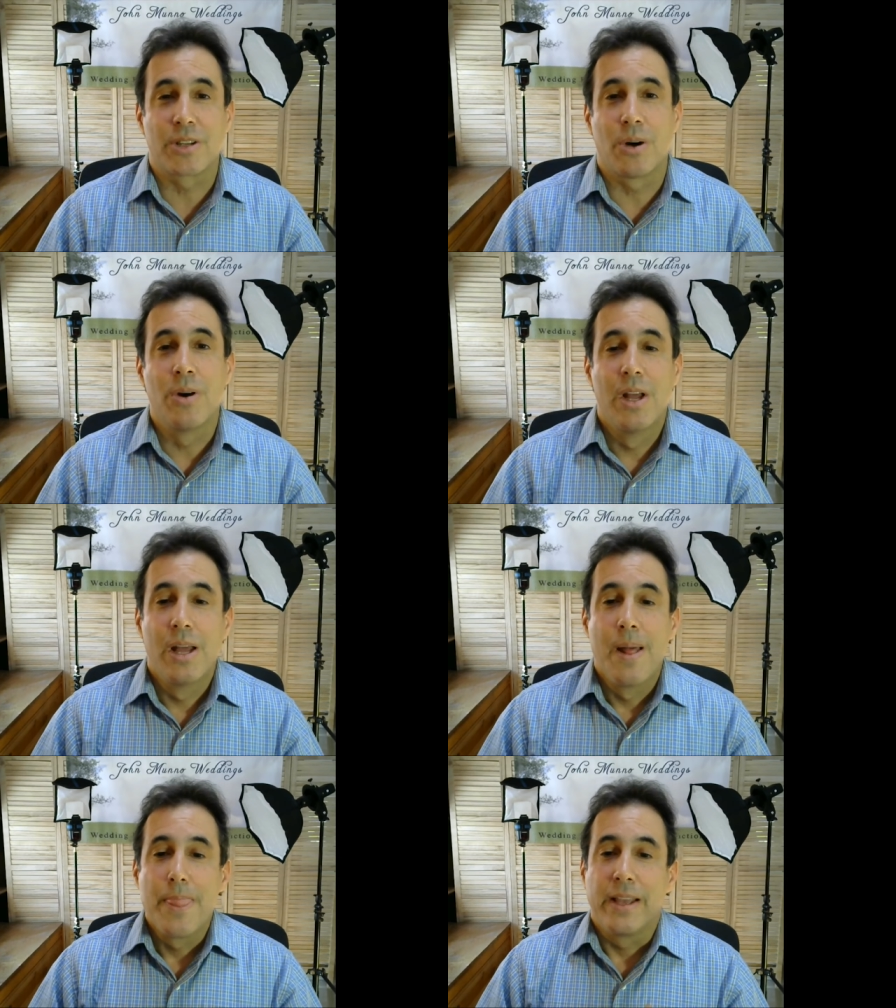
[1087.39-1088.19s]
So
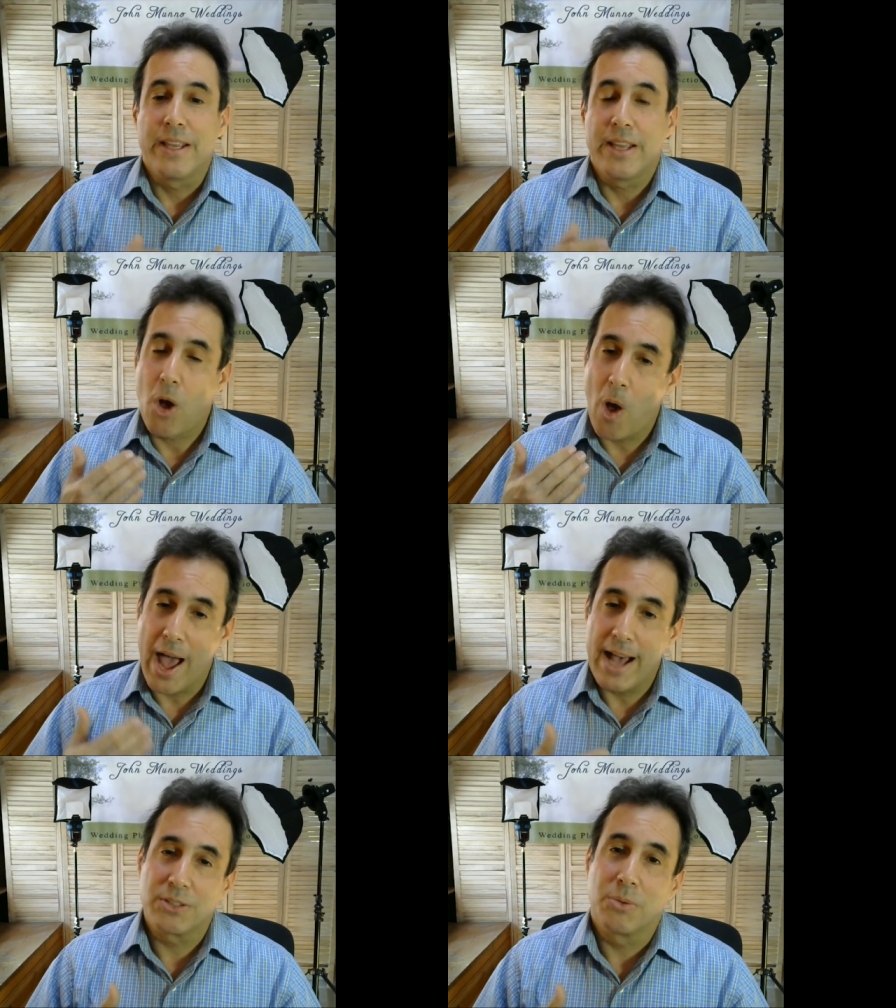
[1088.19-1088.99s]

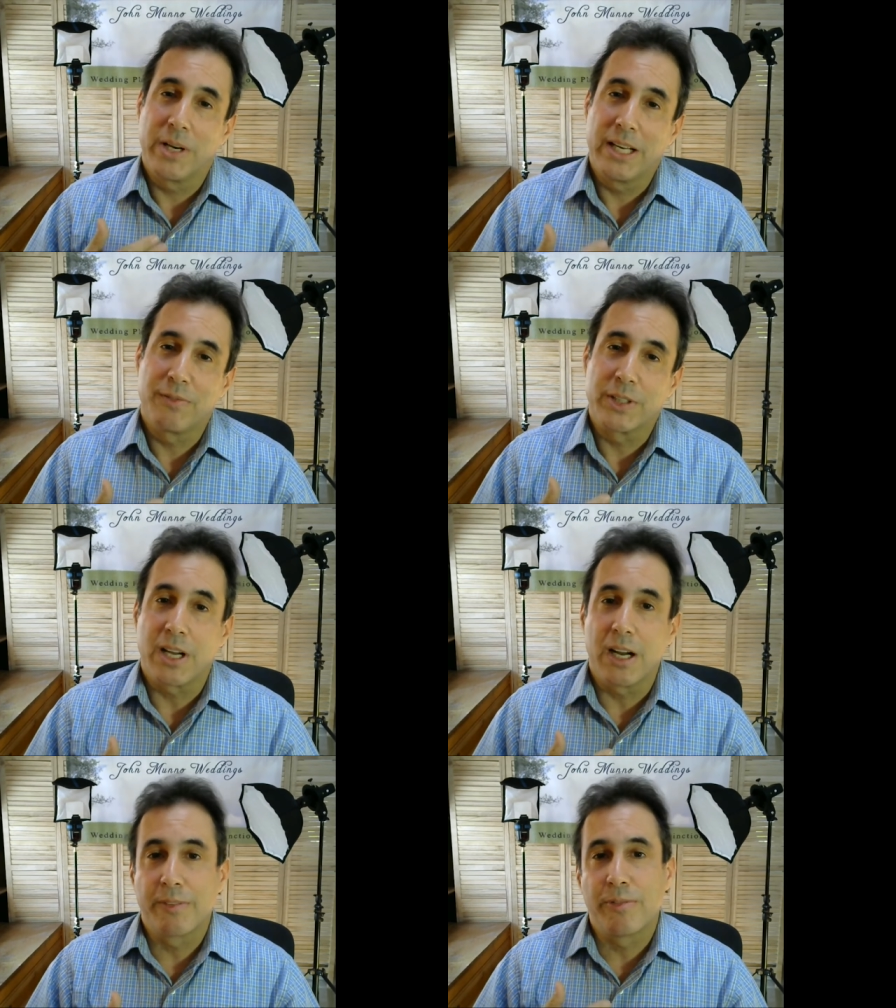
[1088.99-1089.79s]
as a wedding
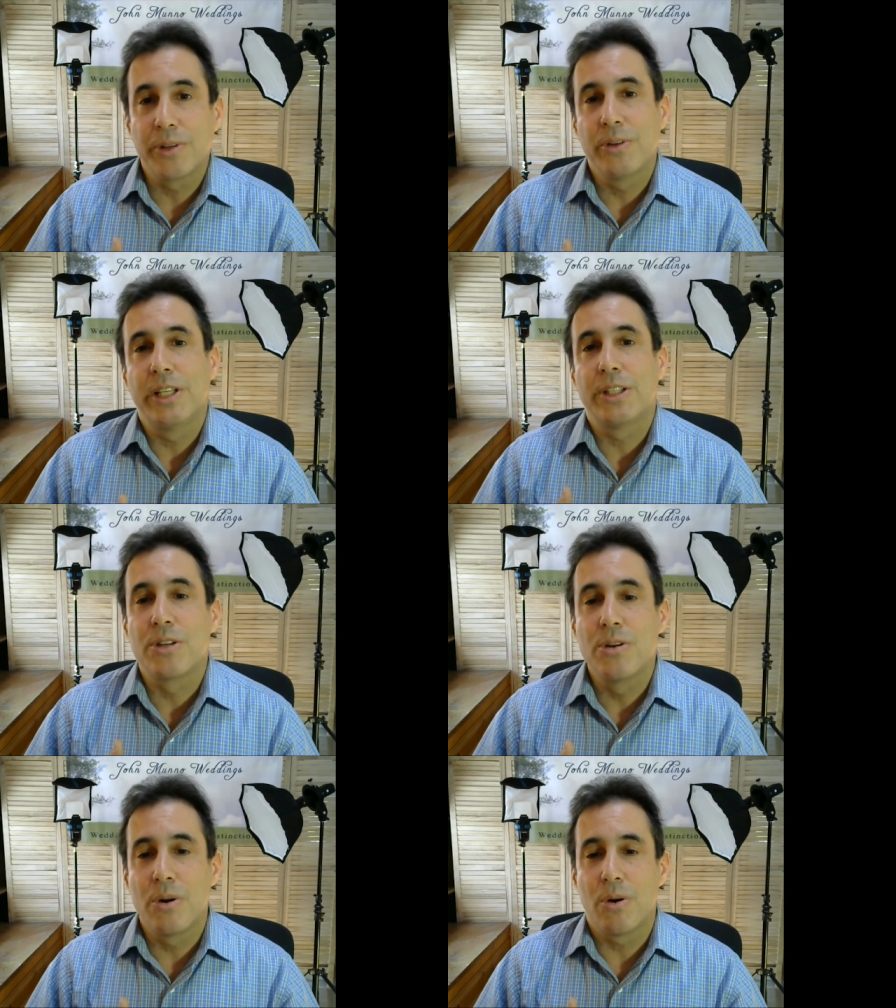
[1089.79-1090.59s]
photographer, you need to
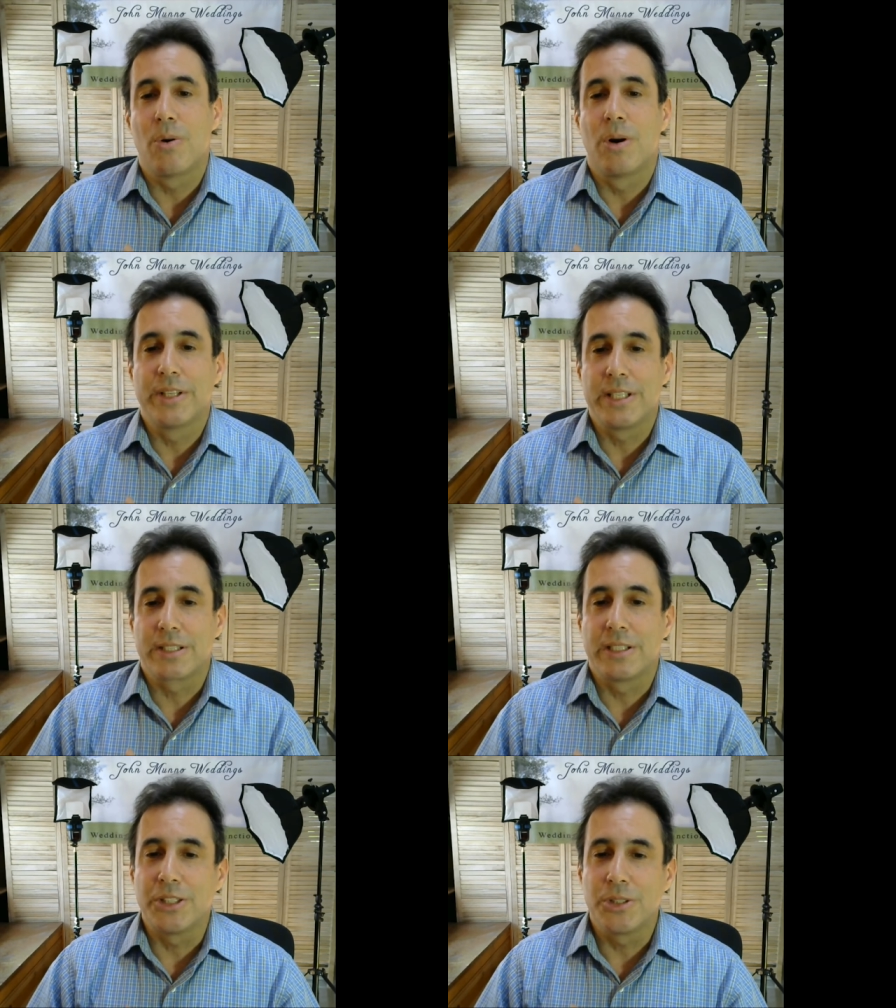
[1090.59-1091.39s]
know all these
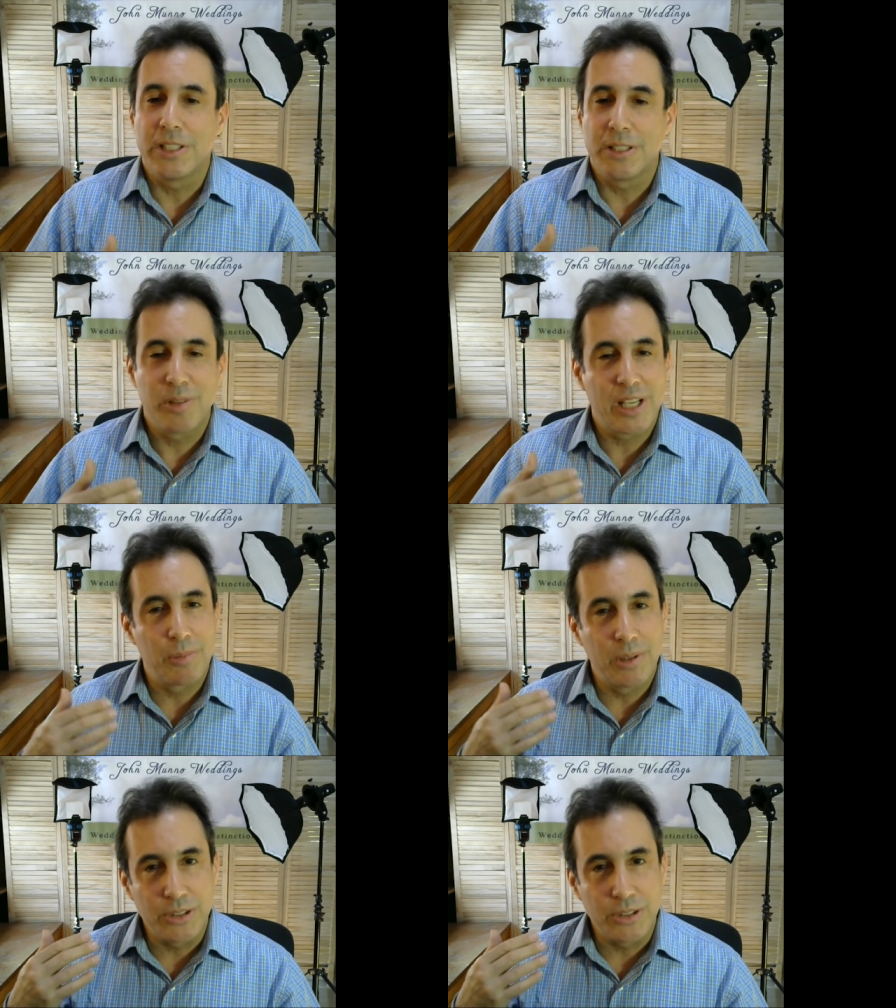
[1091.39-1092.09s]
things. You need to be able to